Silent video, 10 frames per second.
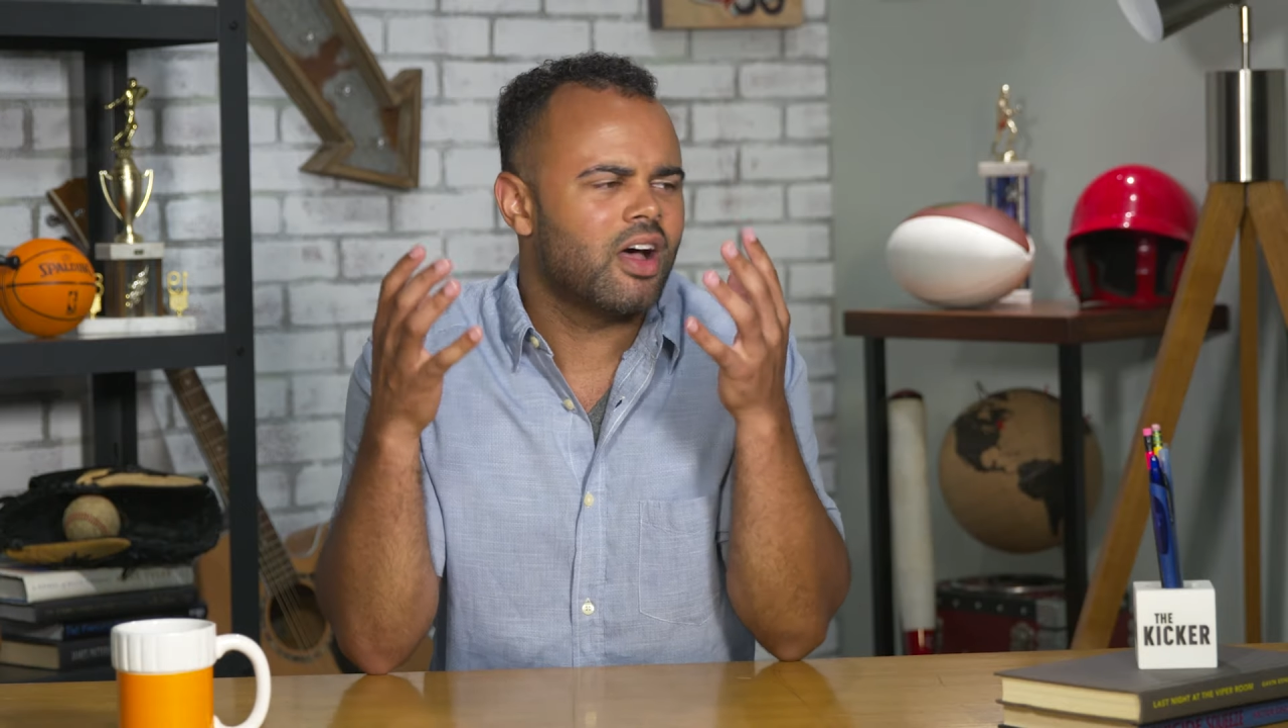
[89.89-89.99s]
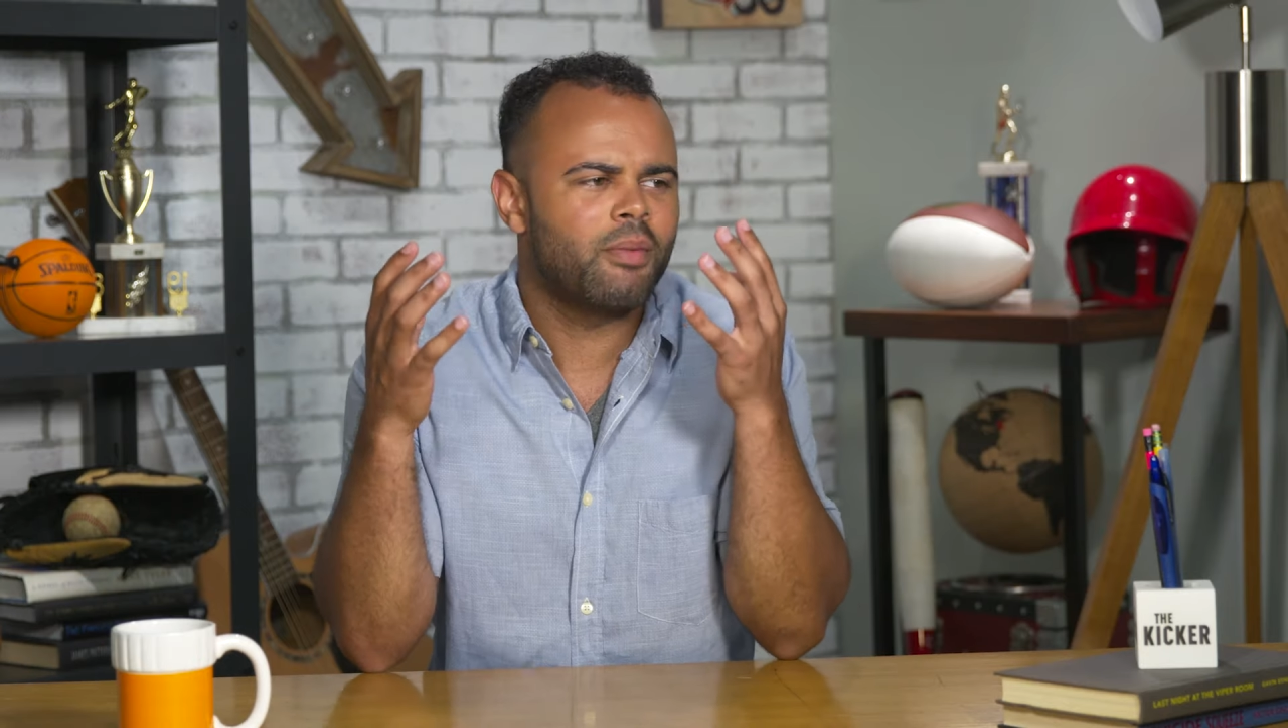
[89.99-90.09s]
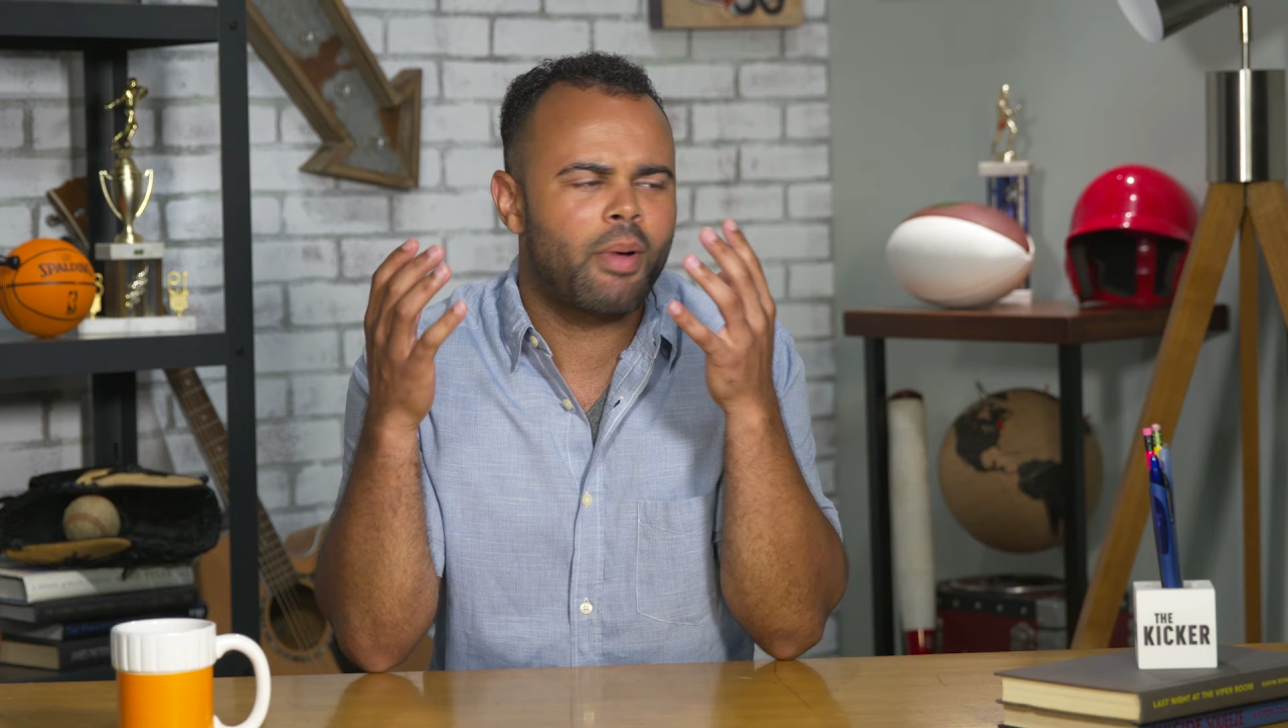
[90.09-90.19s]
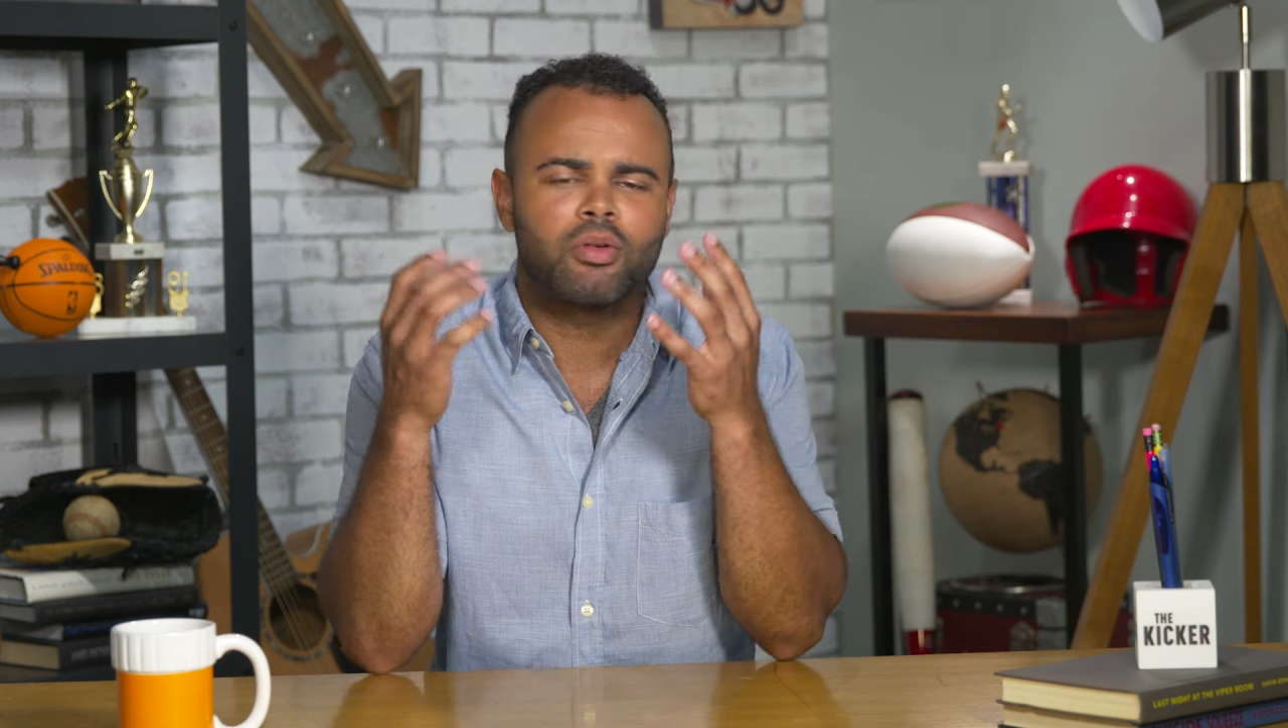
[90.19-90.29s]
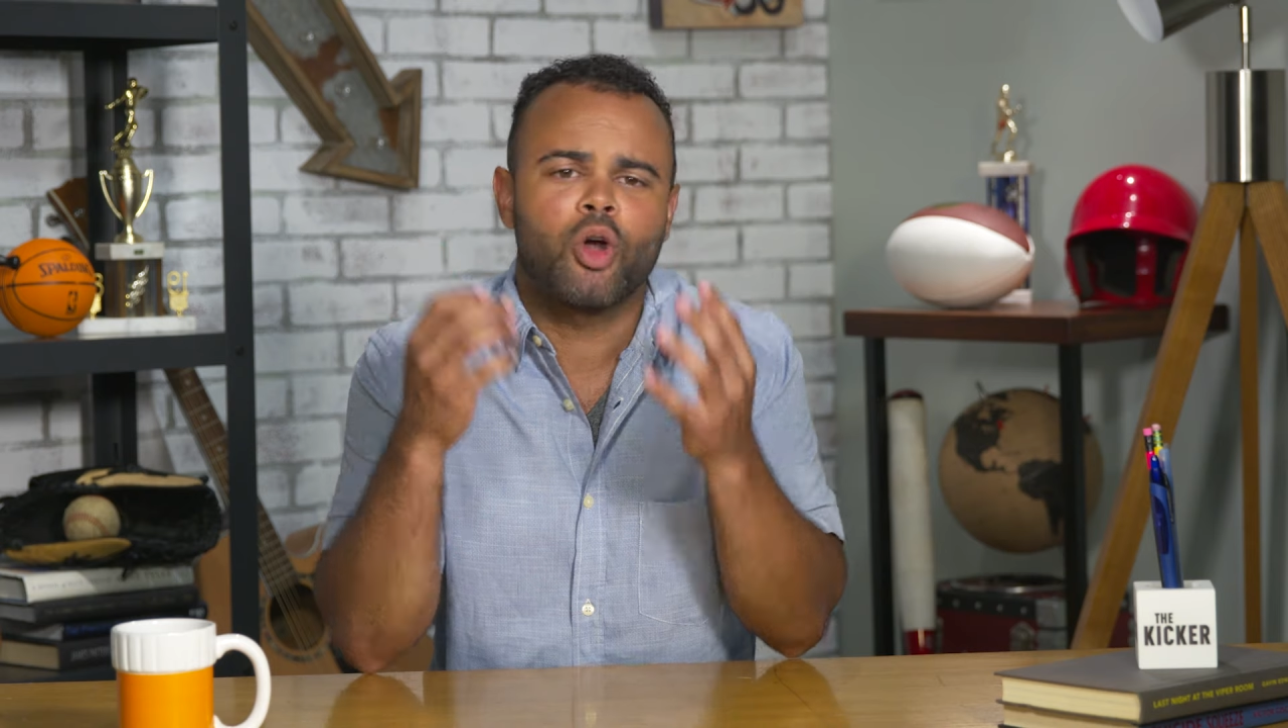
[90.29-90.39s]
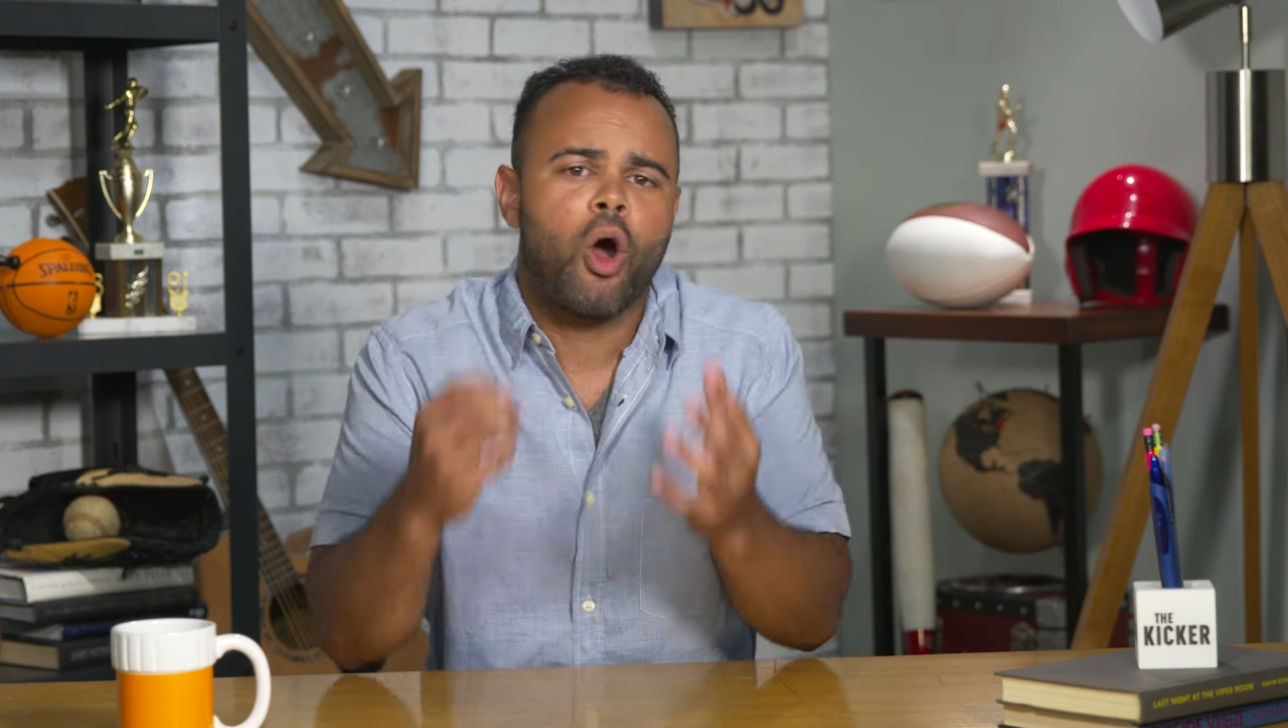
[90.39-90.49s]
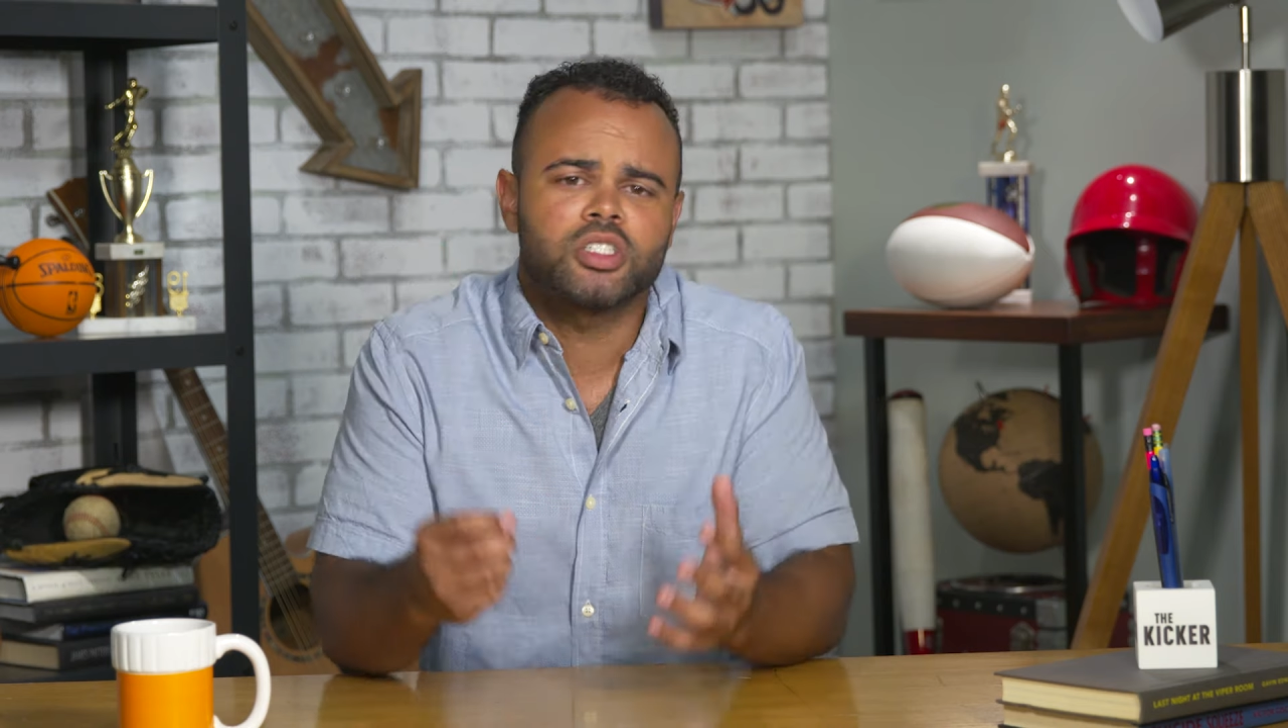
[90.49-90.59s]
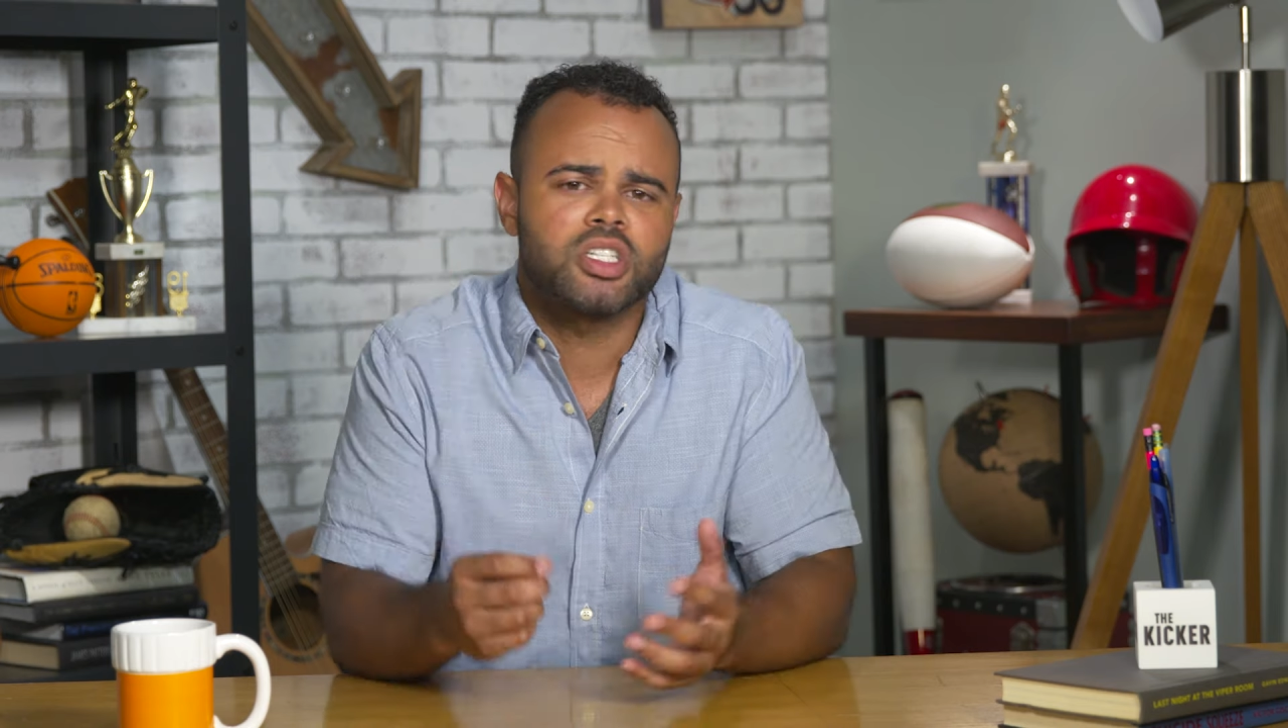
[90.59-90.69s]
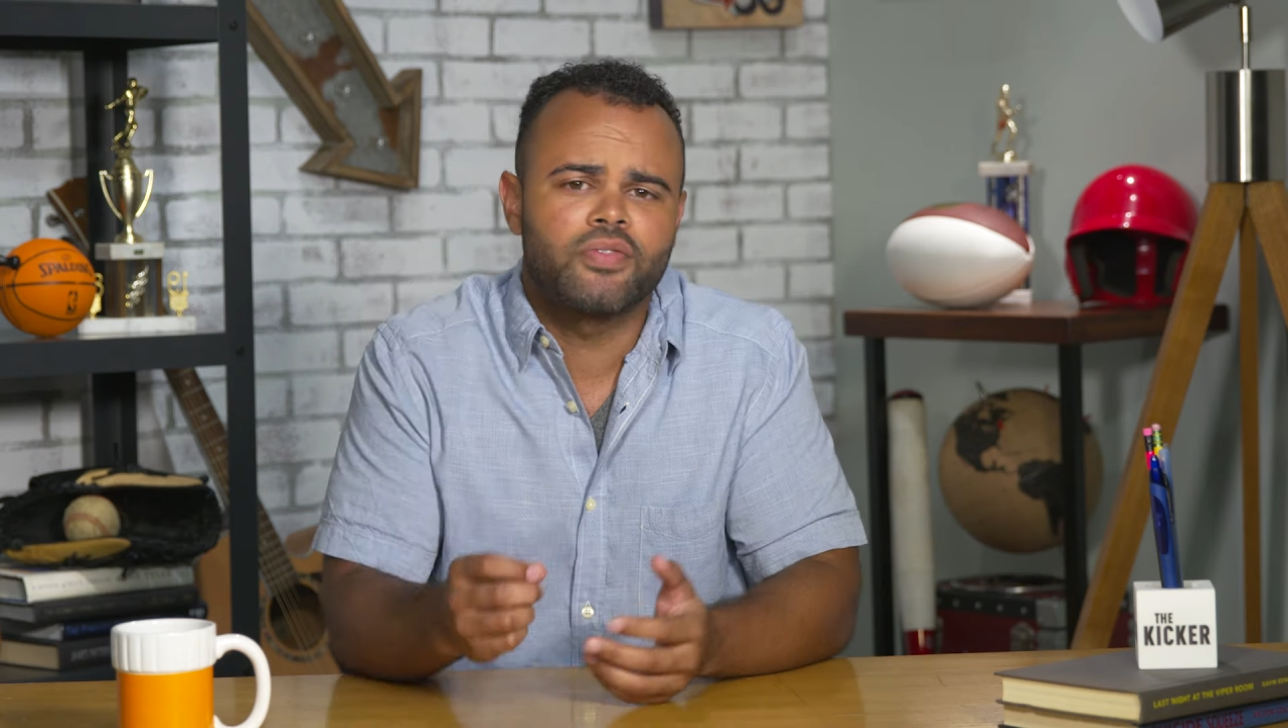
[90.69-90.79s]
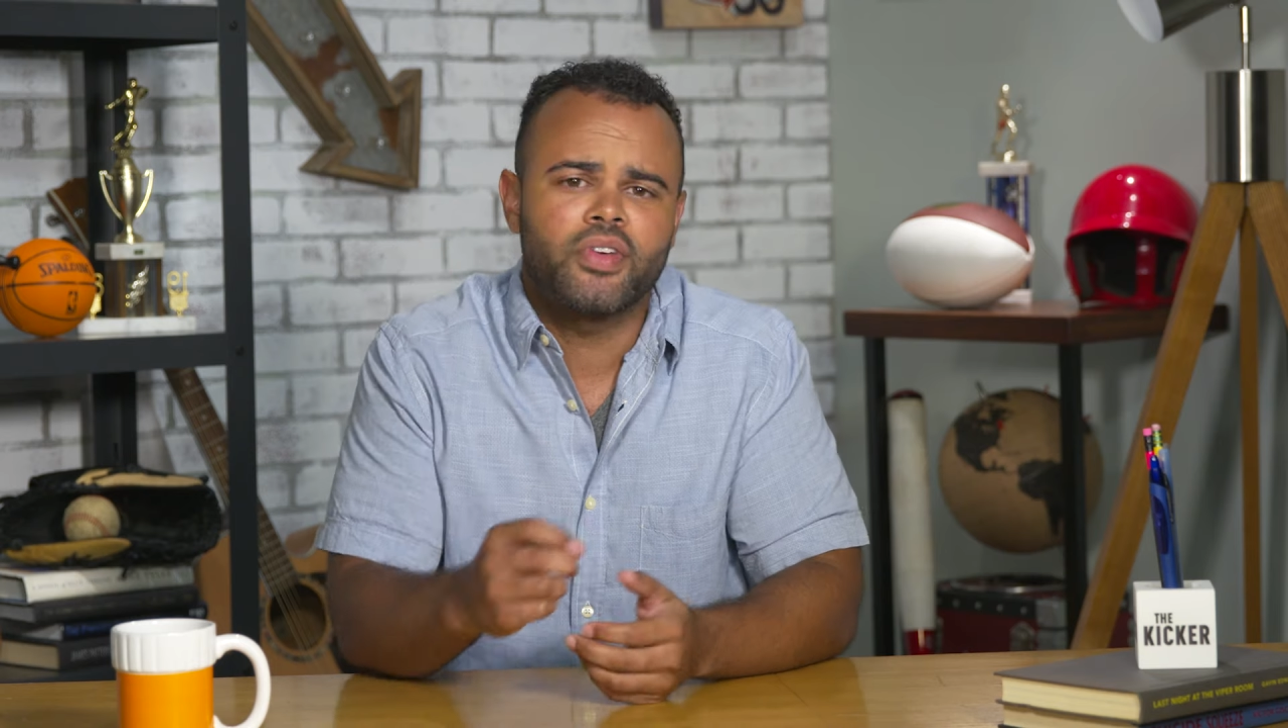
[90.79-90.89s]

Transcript: about cautiously